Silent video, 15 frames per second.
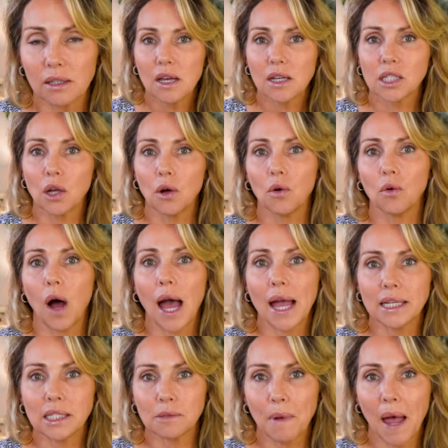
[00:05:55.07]
So
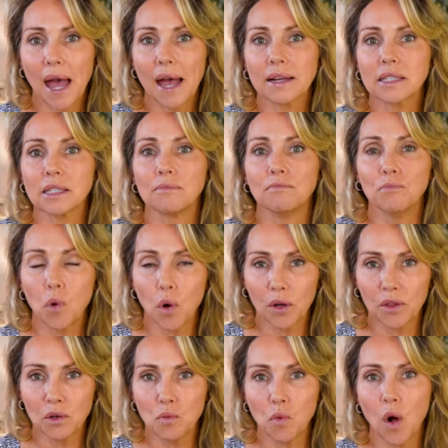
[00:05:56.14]
ice packs, more
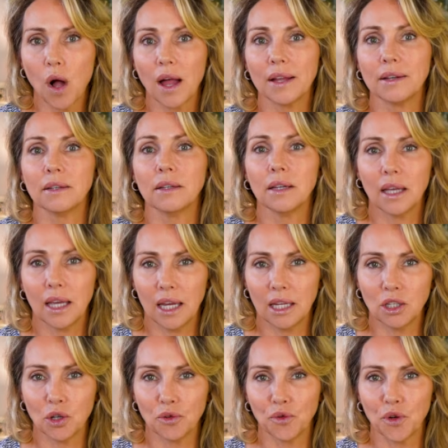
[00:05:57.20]
than one in
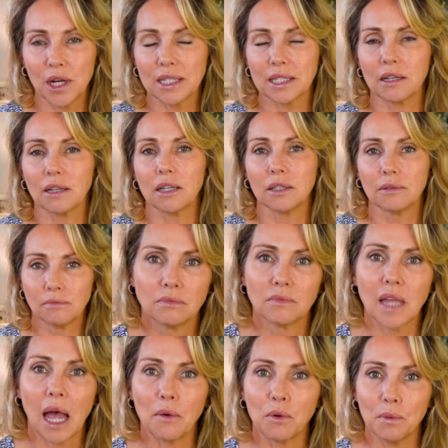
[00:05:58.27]
your freezer,
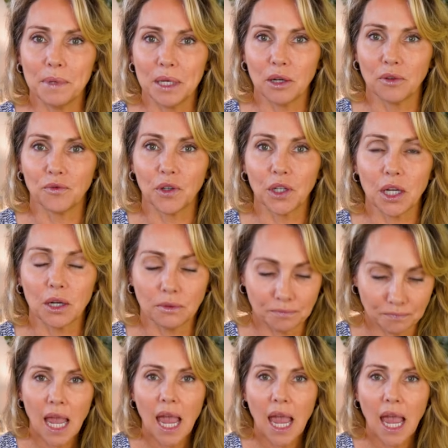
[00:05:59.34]
that will be good for you.